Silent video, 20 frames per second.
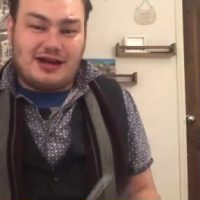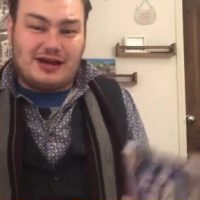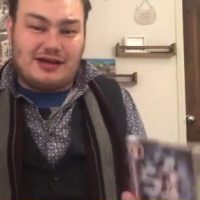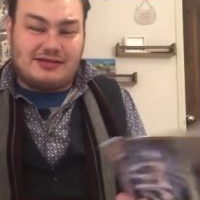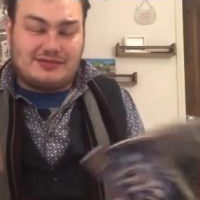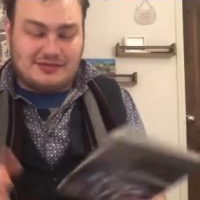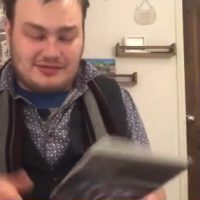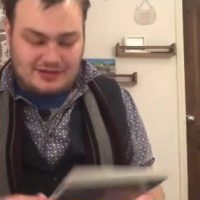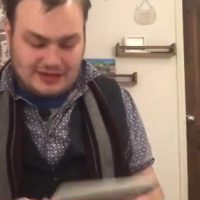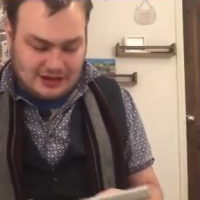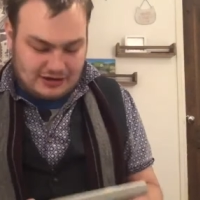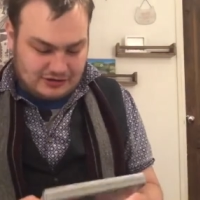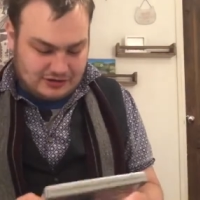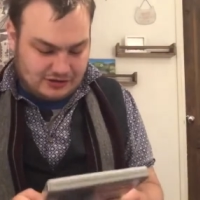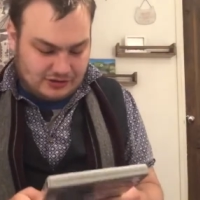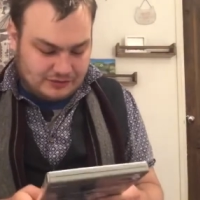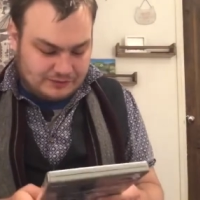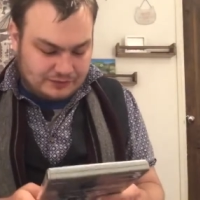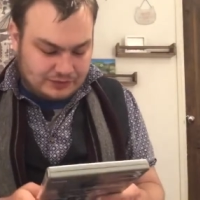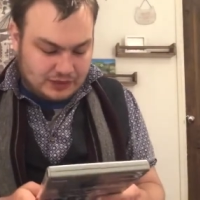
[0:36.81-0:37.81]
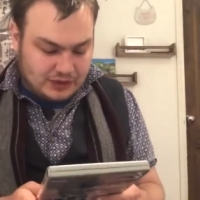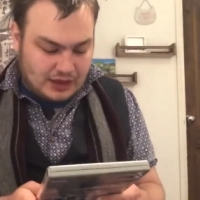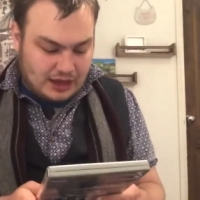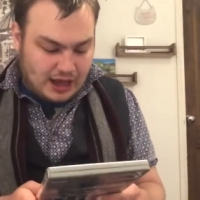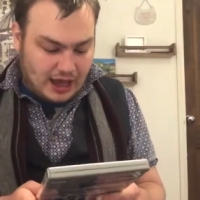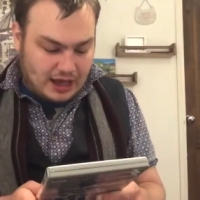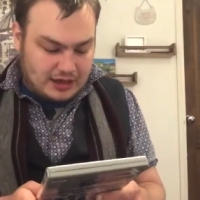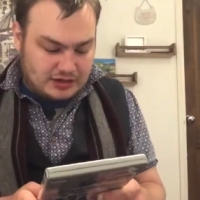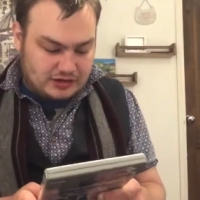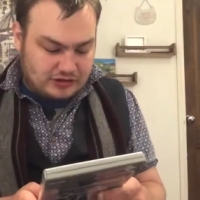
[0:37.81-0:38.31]
So there you go.
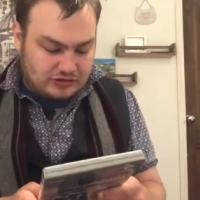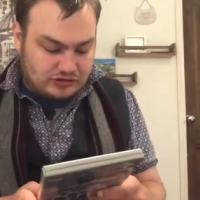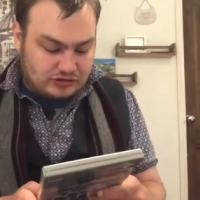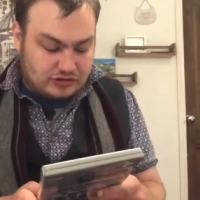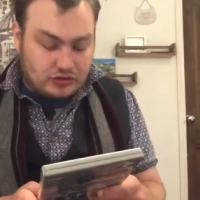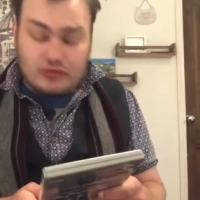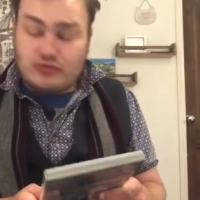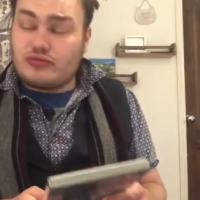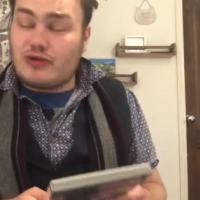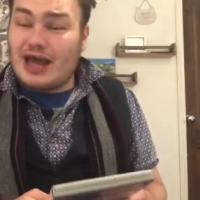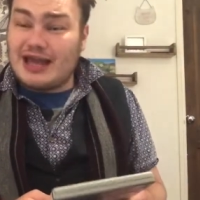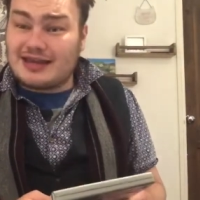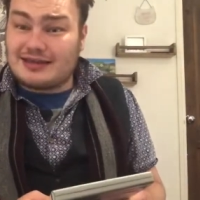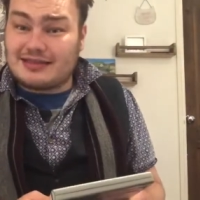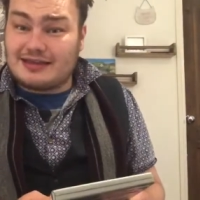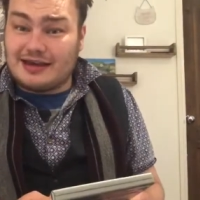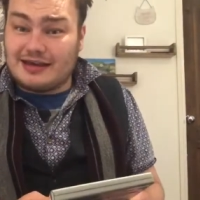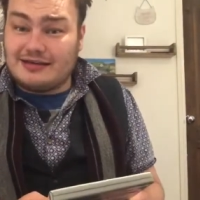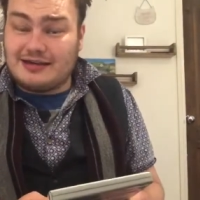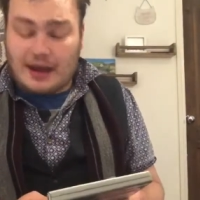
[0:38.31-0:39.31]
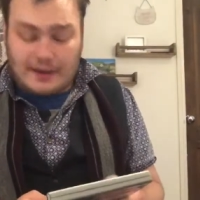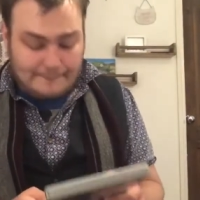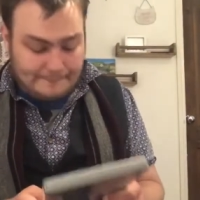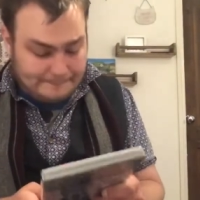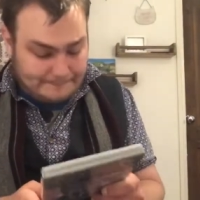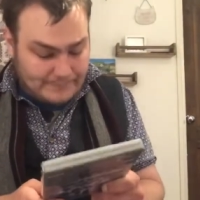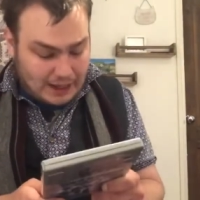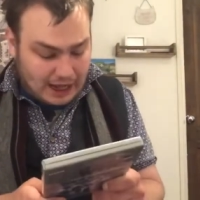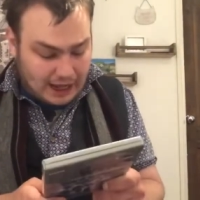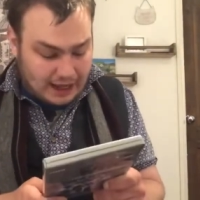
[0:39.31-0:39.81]
And it is directed
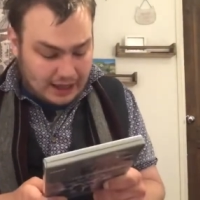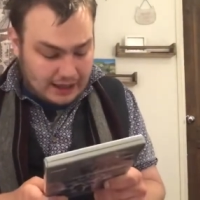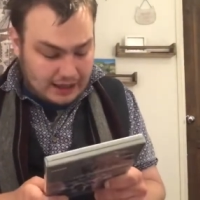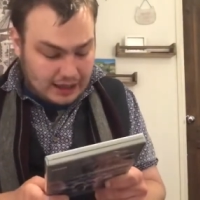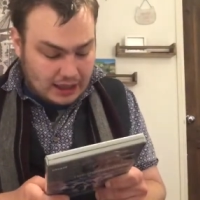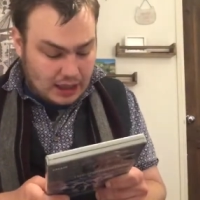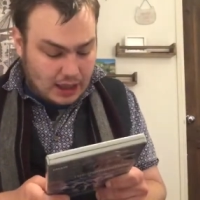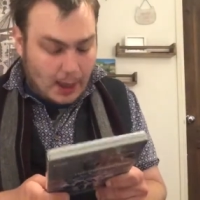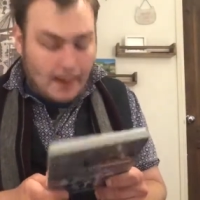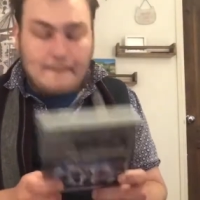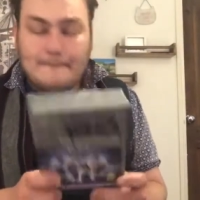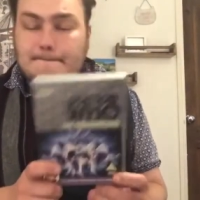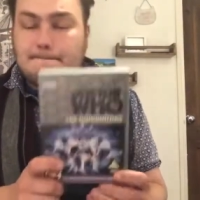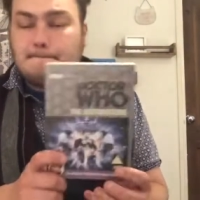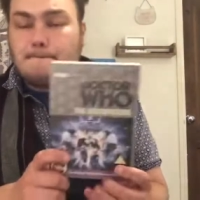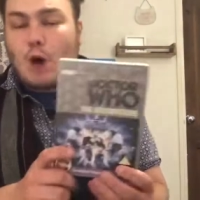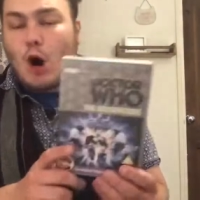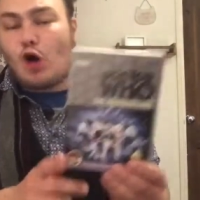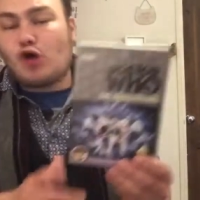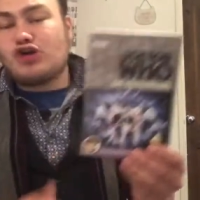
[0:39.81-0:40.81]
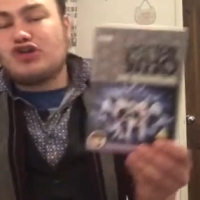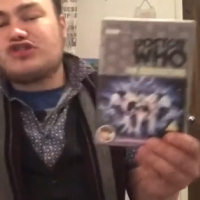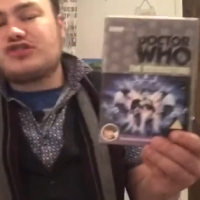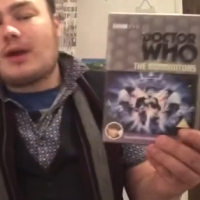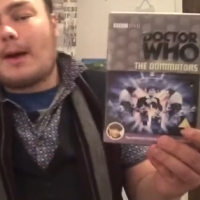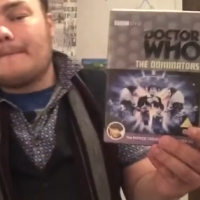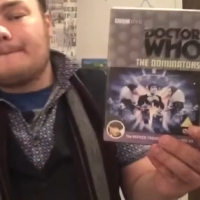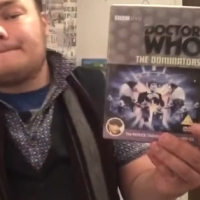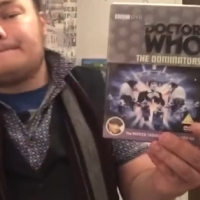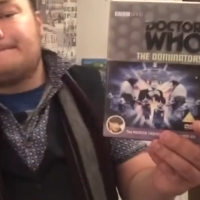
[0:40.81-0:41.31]
by Maurice
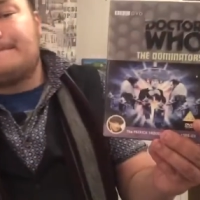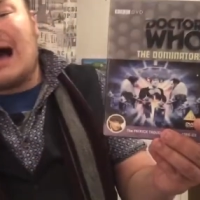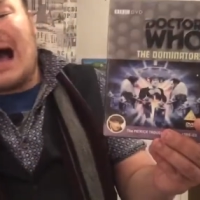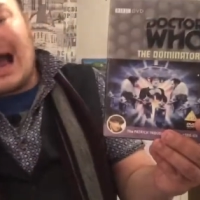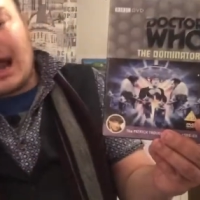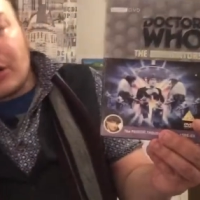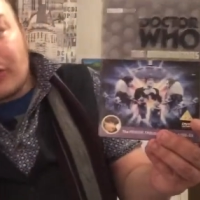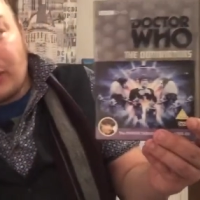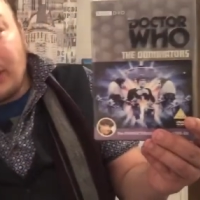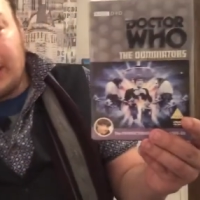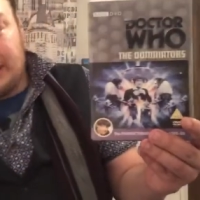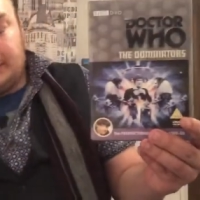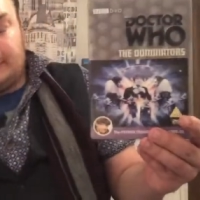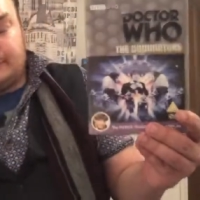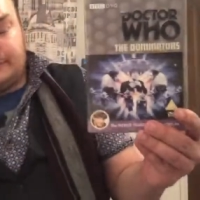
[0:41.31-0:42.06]
Barry.